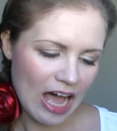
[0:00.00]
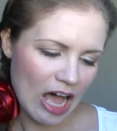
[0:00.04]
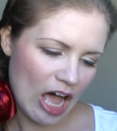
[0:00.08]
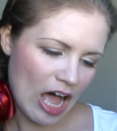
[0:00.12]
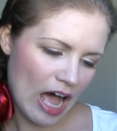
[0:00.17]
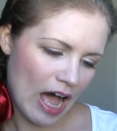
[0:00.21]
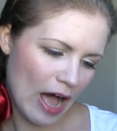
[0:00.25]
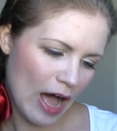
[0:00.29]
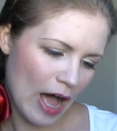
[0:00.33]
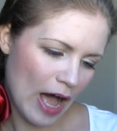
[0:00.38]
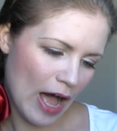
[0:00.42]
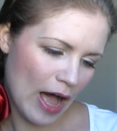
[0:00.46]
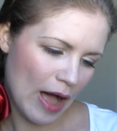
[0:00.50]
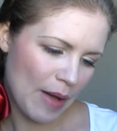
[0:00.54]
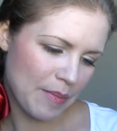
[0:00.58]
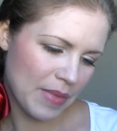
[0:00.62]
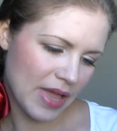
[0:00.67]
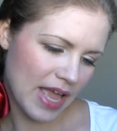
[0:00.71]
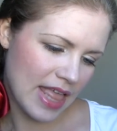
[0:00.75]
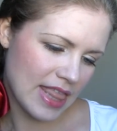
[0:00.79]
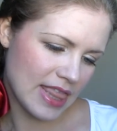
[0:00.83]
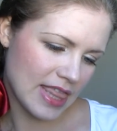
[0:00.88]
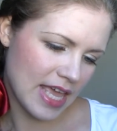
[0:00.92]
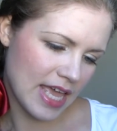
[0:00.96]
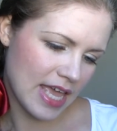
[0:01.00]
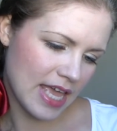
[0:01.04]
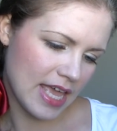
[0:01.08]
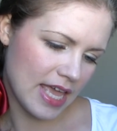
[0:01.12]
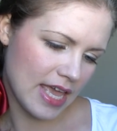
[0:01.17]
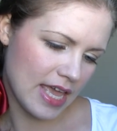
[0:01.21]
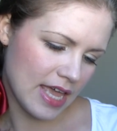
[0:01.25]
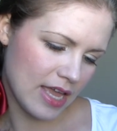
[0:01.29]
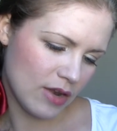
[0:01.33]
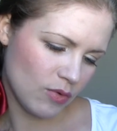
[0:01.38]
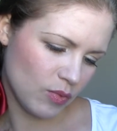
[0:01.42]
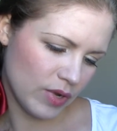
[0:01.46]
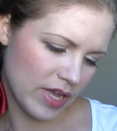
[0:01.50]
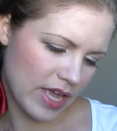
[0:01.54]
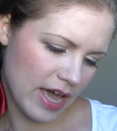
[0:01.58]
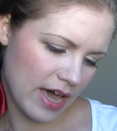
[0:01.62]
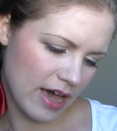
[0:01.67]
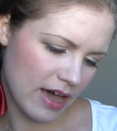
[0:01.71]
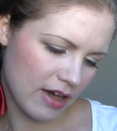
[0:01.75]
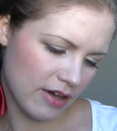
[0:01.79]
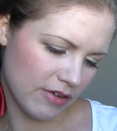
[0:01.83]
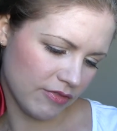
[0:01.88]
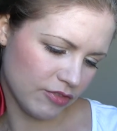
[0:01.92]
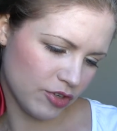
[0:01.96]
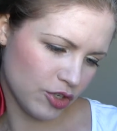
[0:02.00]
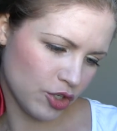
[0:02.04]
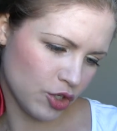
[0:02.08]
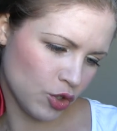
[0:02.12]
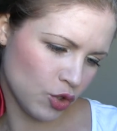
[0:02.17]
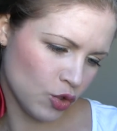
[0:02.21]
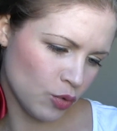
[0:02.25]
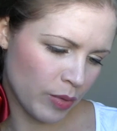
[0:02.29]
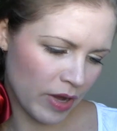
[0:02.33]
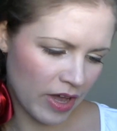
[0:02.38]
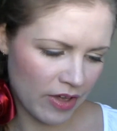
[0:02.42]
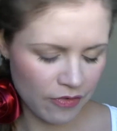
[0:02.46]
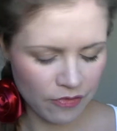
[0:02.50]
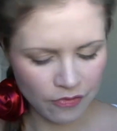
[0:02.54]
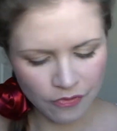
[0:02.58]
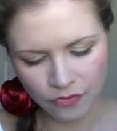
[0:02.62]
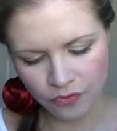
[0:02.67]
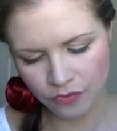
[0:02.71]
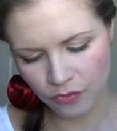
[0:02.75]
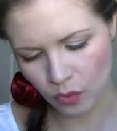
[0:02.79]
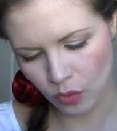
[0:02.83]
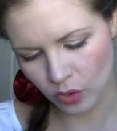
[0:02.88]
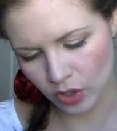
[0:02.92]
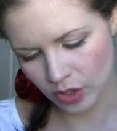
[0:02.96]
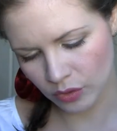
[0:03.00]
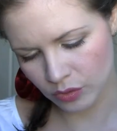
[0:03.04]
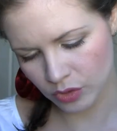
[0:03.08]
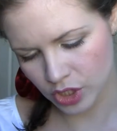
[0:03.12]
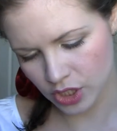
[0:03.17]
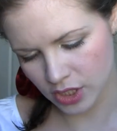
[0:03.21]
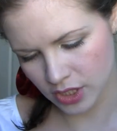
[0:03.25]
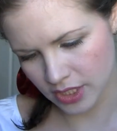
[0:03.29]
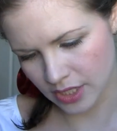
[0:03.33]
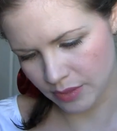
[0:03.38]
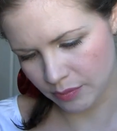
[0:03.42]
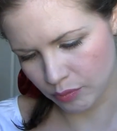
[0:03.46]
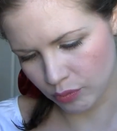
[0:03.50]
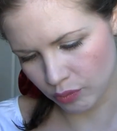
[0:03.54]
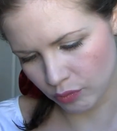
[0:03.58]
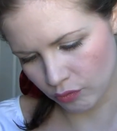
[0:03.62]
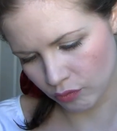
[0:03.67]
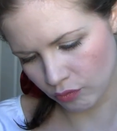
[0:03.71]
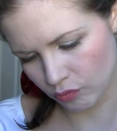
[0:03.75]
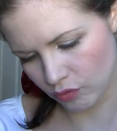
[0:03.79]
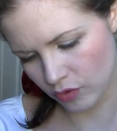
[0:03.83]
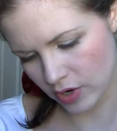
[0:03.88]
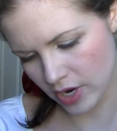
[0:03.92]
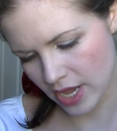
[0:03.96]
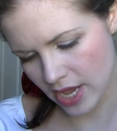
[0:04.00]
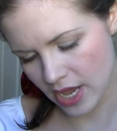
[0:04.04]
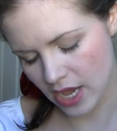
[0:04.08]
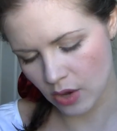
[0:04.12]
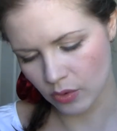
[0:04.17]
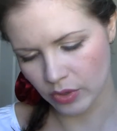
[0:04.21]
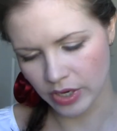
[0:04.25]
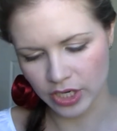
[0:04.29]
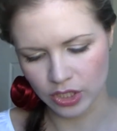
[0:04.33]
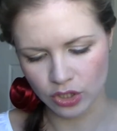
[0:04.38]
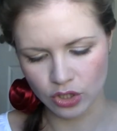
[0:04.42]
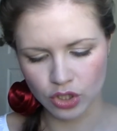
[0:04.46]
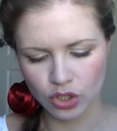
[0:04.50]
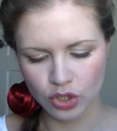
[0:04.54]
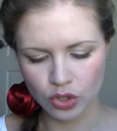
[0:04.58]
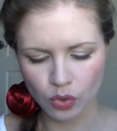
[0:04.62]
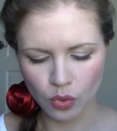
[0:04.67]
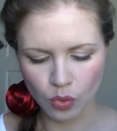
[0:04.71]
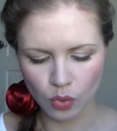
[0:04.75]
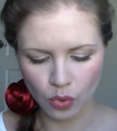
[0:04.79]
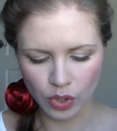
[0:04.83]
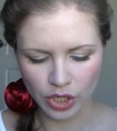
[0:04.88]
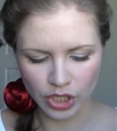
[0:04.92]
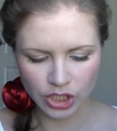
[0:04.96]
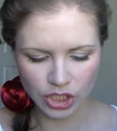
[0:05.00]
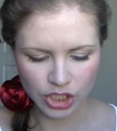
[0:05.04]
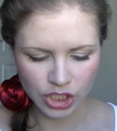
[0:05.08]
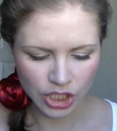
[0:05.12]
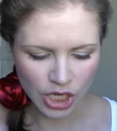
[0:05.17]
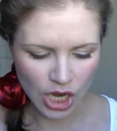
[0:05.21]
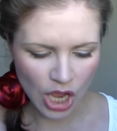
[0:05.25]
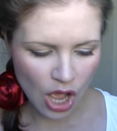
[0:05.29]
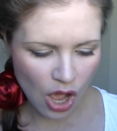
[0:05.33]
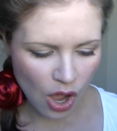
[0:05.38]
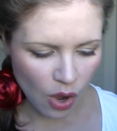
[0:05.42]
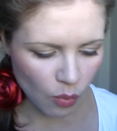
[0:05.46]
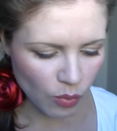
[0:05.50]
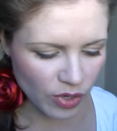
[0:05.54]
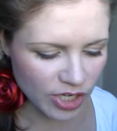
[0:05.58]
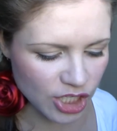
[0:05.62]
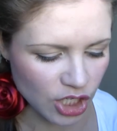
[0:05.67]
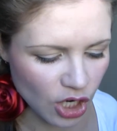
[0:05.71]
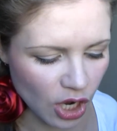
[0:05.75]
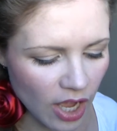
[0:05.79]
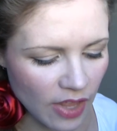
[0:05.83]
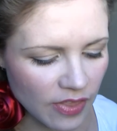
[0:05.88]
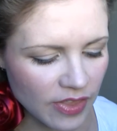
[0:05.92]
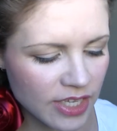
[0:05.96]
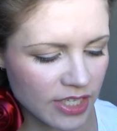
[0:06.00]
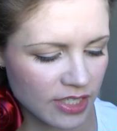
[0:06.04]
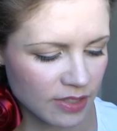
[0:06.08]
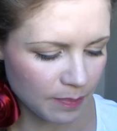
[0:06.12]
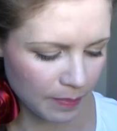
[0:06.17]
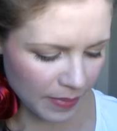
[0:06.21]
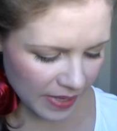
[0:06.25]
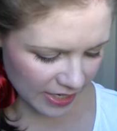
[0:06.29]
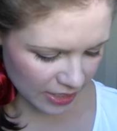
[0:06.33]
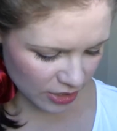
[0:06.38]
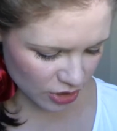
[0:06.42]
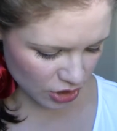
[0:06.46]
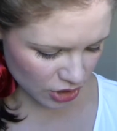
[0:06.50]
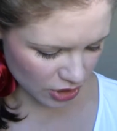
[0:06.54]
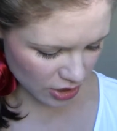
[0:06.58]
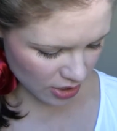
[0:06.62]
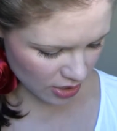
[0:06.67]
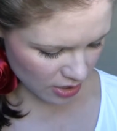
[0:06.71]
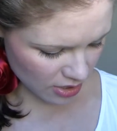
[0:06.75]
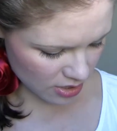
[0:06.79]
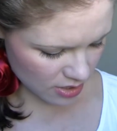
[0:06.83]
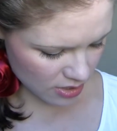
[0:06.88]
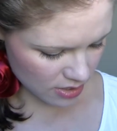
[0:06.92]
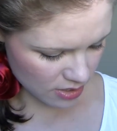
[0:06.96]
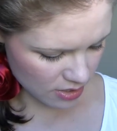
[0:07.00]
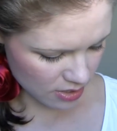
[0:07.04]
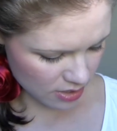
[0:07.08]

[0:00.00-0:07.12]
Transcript: And then we have 2x4, which is a brown, and Torch, which on this picture,